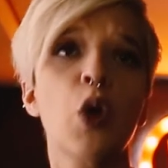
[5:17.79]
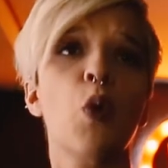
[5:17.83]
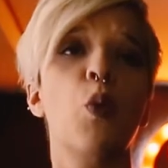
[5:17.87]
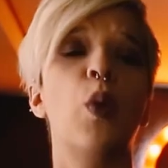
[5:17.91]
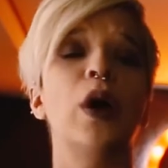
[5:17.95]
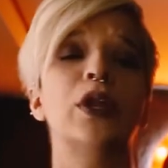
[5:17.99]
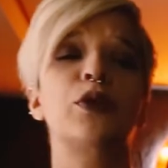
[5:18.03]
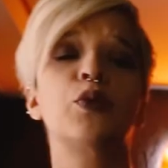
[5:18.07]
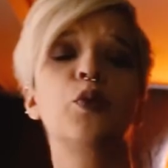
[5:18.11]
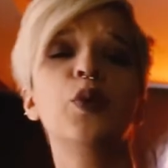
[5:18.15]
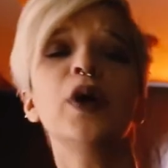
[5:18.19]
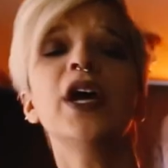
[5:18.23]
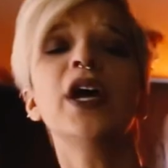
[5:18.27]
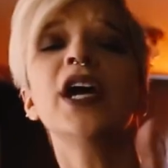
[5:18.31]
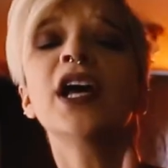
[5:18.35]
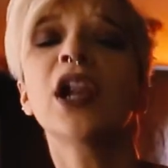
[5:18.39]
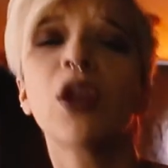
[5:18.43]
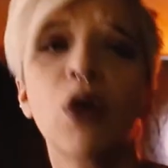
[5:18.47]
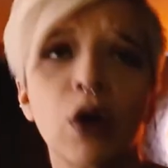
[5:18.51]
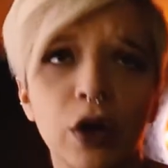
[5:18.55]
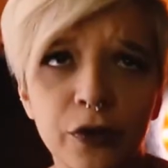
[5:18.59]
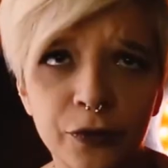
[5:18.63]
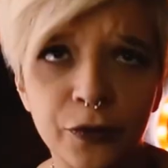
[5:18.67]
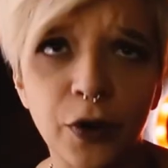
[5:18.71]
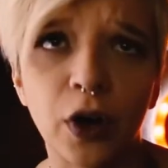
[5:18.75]
What we
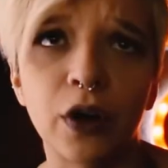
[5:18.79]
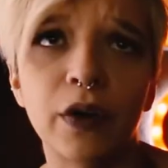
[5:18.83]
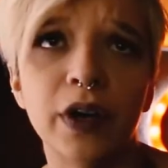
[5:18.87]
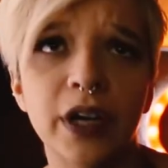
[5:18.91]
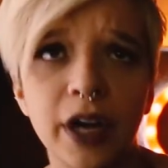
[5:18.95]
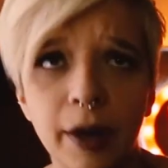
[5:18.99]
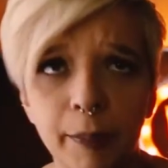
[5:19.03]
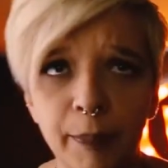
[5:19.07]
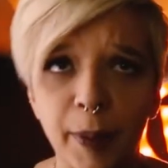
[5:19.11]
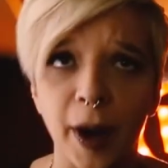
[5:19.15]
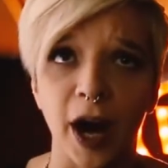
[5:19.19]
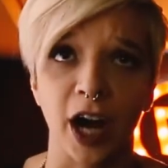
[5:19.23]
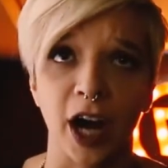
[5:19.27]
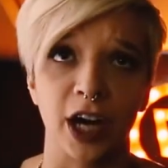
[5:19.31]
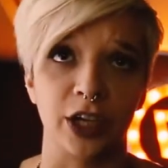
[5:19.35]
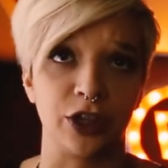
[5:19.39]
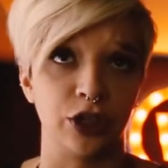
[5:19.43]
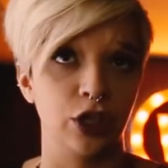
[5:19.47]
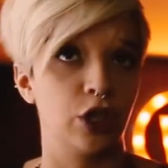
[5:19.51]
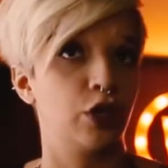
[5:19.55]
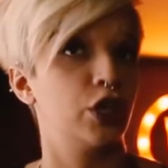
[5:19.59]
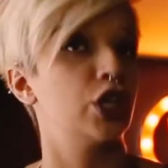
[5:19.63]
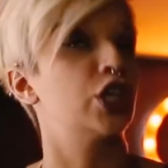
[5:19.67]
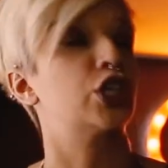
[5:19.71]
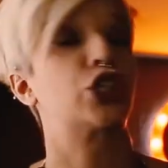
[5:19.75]
look for in a
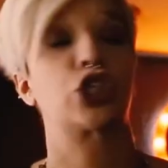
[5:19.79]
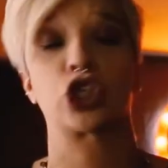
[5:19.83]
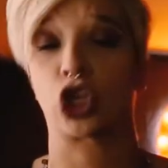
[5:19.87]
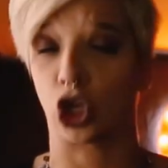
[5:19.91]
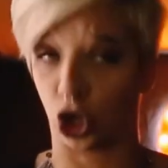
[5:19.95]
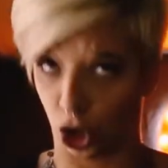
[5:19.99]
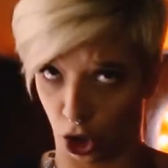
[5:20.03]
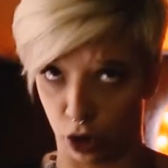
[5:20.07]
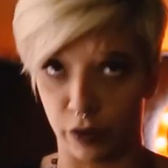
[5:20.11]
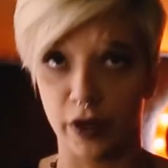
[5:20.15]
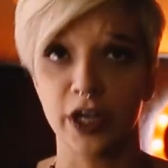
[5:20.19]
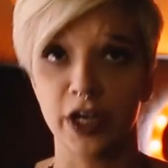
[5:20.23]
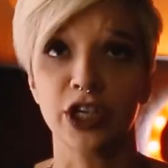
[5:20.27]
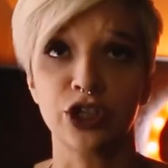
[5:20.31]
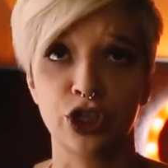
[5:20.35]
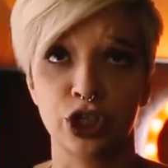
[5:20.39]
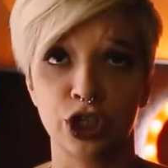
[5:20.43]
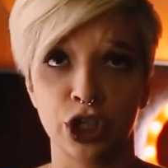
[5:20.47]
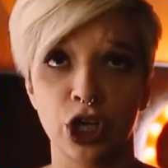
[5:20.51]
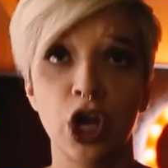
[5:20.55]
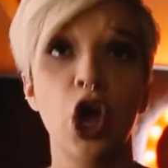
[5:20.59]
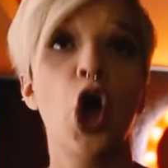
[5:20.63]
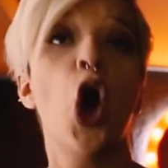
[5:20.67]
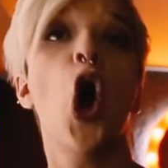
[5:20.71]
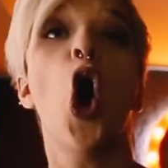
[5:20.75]
partner is
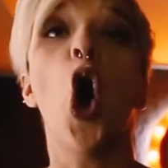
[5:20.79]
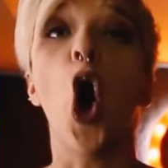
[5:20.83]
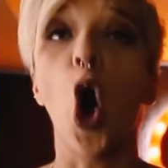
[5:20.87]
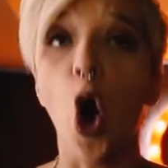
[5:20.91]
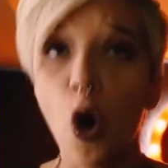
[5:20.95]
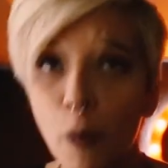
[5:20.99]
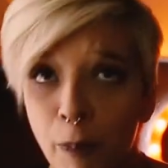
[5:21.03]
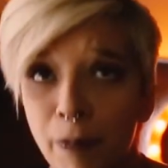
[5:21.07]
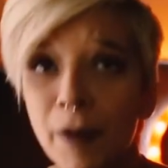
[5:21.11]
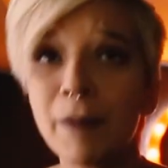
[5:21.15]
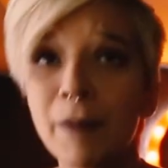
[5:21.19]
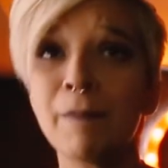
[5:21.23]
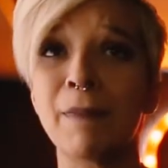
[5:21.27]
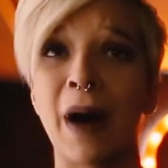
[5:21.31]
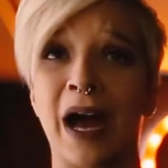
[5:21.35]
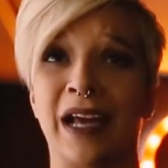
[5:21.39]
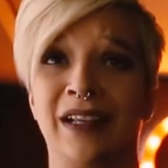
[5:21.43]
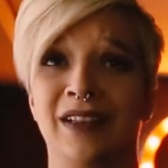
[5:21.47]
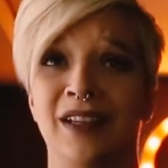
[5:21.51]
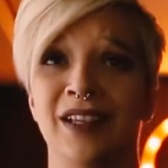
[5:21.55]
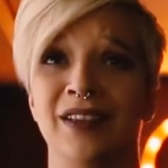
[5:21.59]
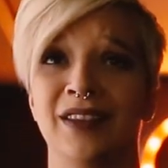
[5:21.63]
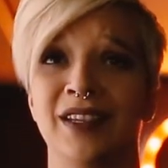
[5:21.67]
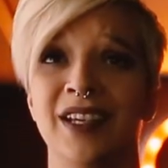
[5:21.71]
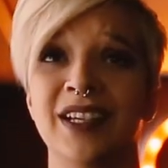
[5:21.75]
courage,
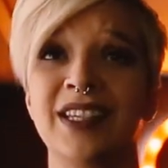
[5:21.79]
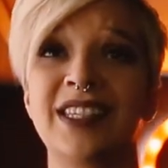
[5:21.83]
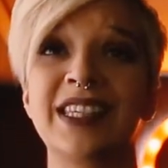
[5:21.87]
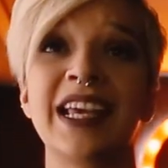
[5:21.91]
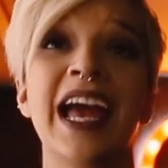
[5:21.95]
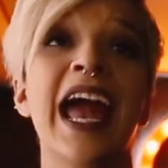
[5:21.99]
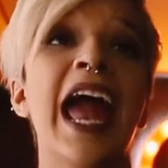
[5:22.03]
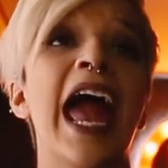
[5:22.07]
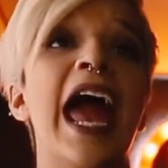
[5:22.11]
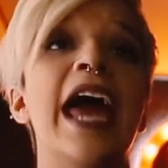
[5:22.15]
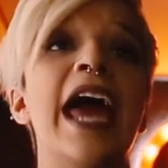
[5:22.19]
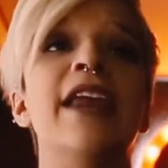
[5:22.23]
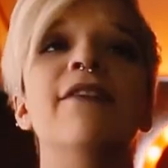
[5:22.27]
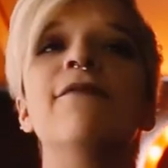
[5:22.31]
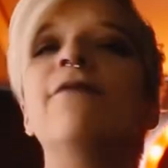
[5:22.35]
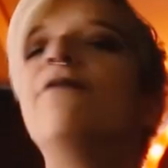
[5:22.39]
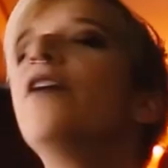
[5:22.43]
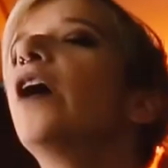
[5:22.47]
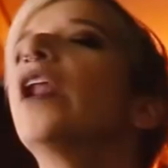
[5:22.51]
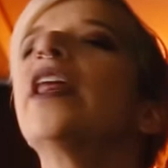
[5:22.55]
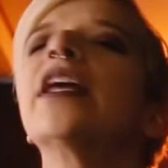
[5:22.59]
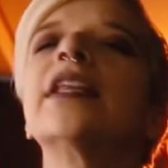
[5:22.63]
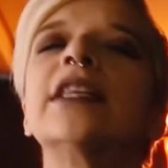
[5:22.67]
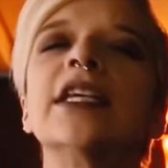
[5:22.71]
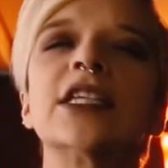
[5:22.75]
open-mindedness and
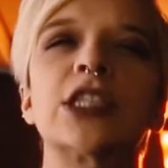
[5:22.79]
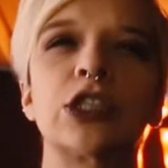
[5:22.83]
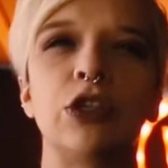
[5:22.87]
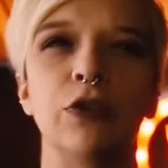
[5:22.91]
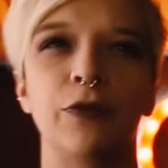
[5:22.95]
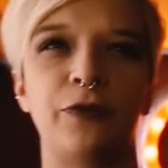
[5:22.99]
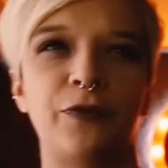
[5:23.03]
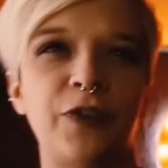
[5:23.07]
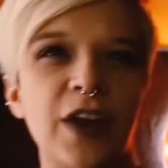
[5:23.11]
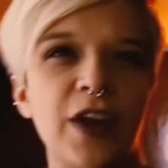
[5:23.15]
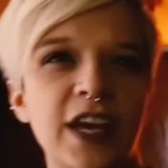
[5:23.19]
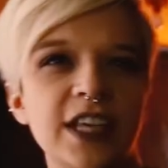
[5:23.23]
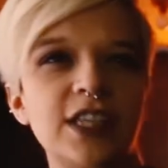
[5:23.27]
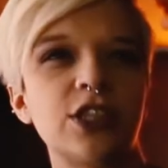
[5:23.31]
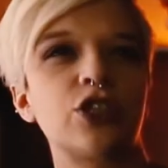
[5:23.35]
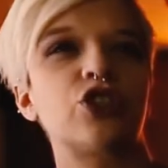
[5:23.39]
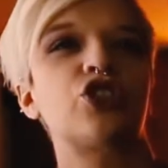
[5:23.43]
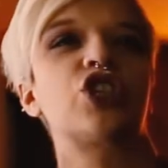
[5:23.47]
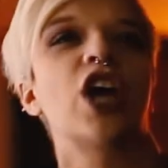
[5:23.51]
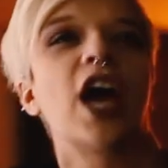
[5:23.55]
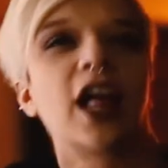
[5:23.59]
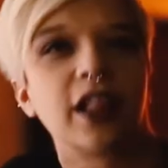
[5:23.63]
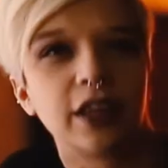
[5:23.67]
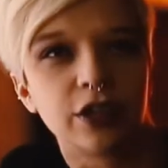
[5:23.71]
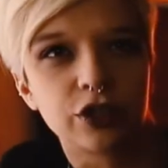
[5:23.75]
willingness to face
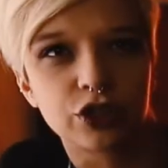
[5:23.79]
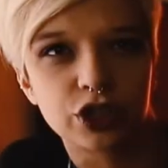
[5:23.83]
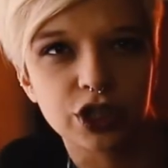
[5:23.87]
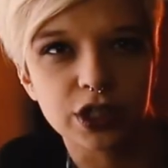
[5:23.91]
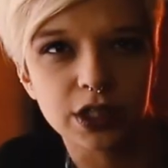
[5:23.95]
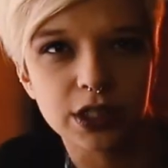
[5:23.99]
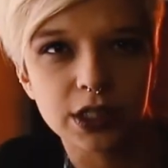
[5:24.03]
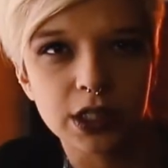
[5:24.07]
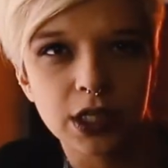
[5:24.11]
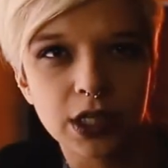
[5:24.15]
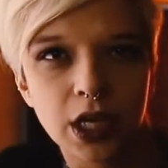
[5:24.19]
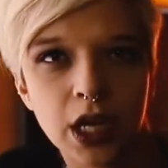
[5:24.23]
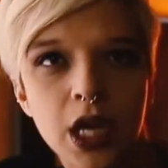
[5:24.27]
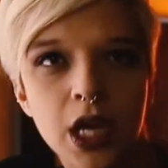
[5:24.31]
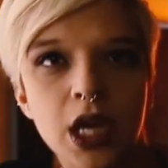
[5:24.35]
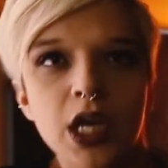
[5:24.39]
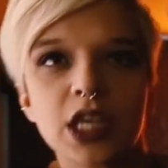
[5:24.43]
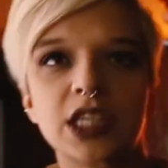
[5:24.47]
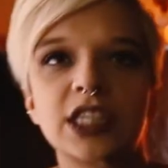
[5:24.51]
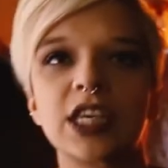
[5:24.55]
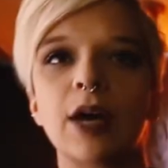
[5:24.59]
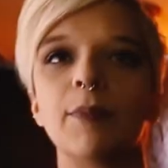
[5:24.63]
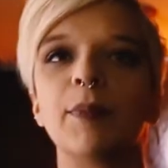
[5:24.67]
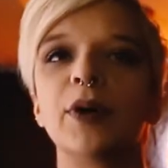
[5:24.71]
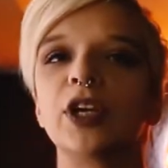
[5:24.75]
challenges.
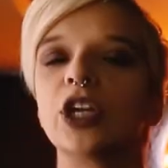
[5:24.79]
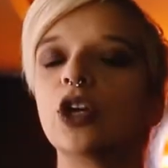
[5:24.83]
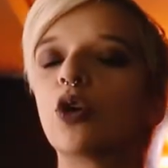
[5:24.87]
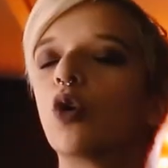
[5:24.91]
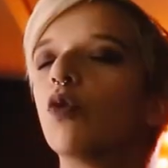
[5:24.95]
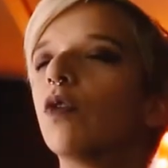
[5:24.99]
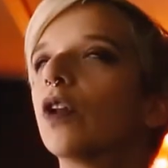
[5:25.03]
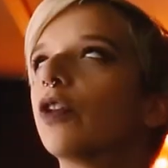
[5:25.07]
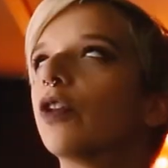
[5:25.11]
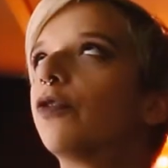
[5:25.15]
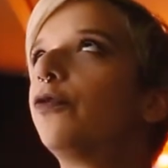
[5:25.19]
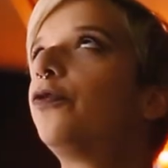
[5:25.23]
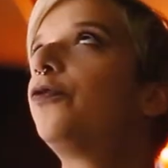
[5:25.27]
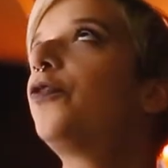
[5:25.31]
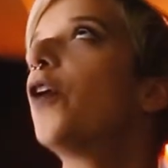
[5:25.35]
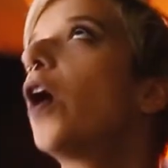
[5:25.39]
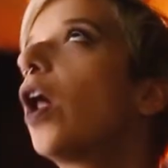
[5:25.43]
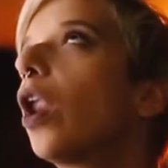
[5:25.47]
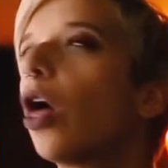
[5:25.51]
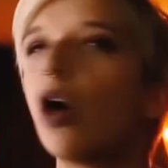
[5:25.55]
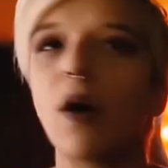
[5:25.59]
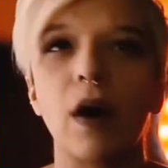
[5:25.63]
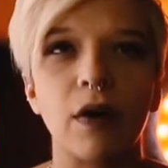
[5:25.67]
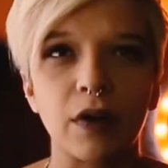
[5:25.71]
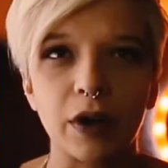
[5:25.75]
Somebody who will
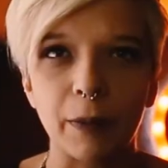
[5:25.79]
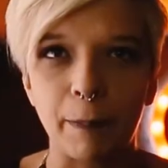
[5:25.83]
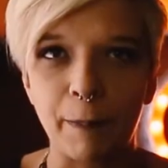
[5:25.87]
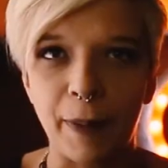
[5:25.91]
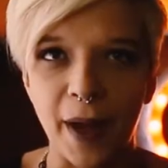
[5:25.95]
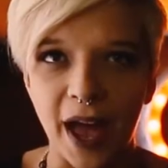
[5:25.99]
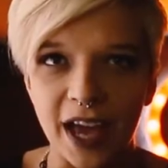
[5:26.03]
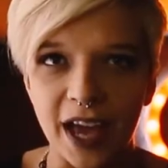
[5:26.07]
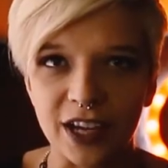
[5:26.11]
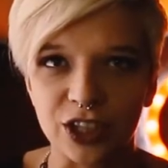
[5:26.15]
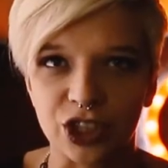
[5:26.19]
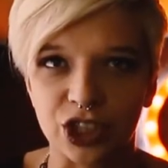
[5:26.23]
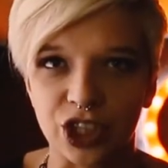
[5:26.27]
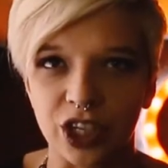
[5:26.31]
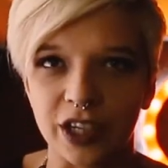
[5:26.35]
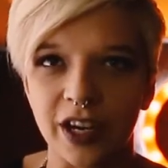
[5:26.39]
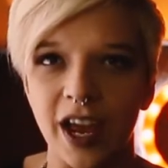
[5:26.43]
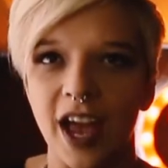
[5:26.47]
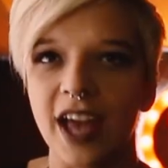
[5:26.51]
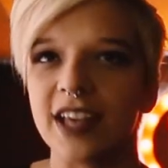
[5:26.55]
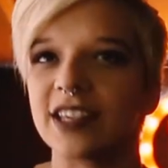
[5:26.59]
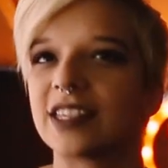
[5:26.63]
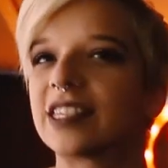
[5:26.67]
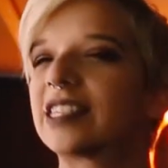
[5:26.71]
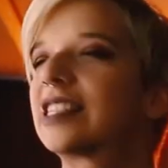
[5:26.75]
follow our passion
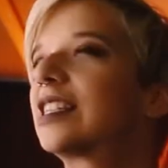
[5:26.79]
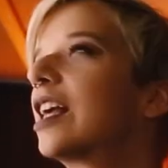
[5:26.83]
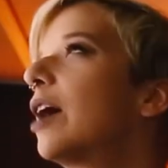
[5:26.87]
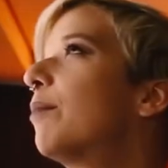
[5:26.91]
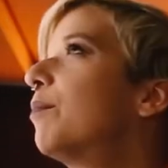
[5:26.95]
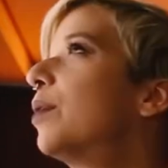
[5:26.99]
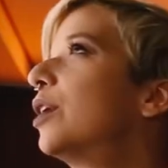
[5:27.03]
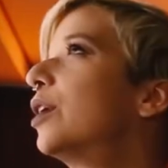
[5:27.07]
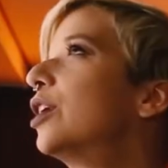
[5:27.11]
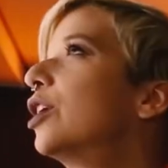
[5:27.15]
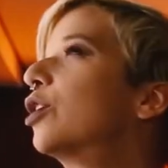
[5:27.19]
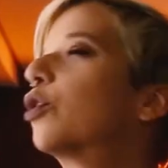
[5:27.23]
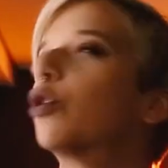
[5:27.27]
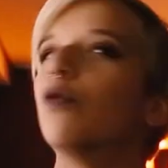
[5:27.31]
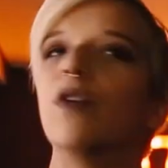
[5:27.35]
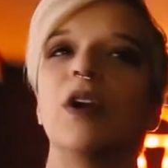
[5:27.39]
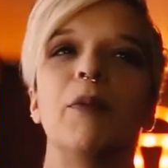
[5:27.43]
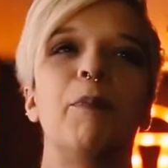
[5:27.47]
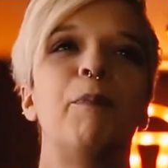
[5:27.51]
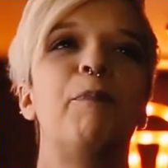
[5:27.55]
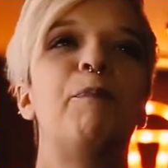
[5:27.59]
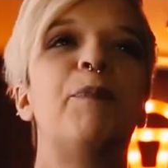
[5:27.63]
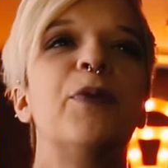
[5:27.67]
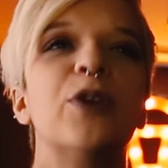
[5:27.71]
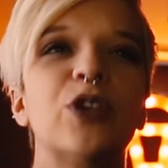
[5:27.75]
and somebody who will
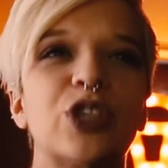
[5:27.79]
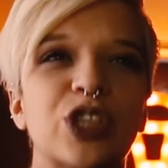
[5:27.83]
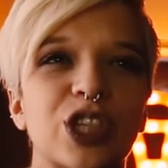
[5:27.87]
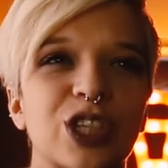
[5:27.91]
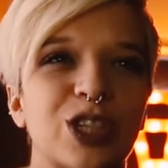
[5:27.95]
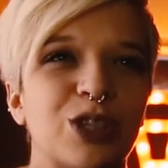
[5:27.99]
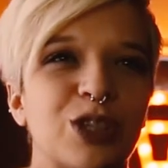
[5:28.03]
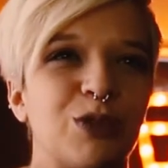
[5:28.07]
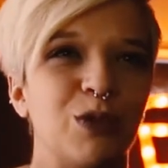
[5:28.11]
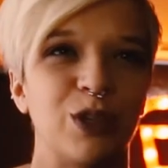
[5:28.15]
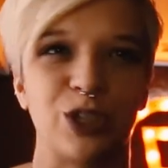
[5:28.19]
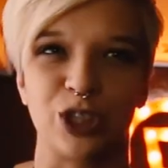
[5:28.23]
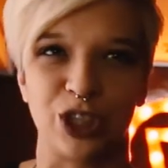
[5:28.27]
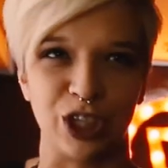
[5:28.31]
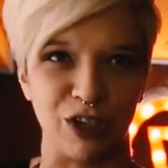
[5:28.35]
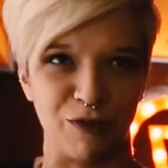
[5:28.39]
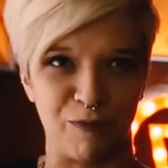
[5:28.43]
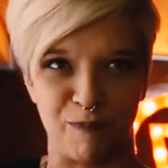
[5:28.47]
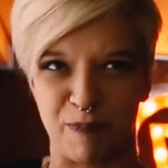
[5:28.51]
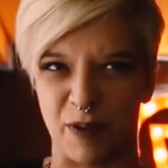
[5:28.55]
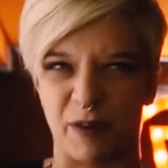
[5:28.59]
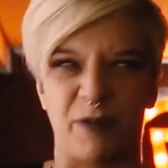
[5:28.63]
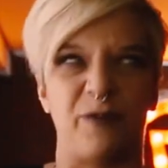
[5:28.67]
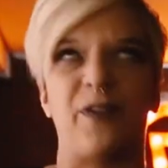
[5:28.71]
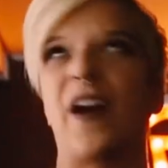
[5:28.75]
push us to achieve
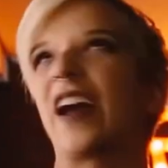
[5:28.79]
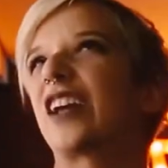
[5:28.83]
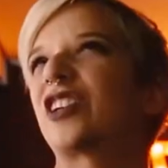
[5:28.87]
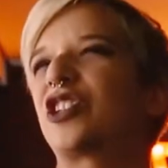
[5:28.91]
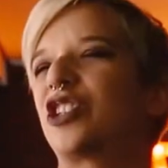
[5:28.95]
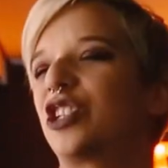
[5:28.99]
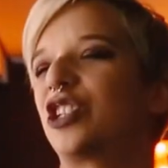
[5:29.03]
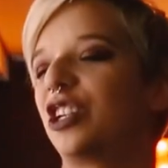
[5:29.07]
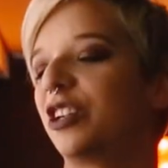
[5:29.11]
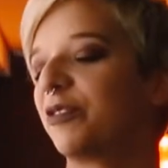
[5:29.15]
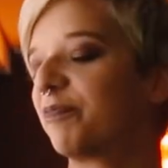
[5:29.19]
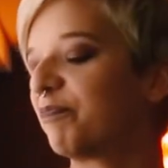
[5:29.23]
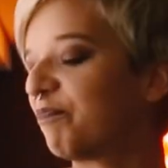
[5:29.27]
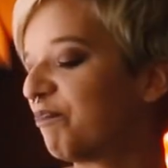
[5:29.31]
perfection.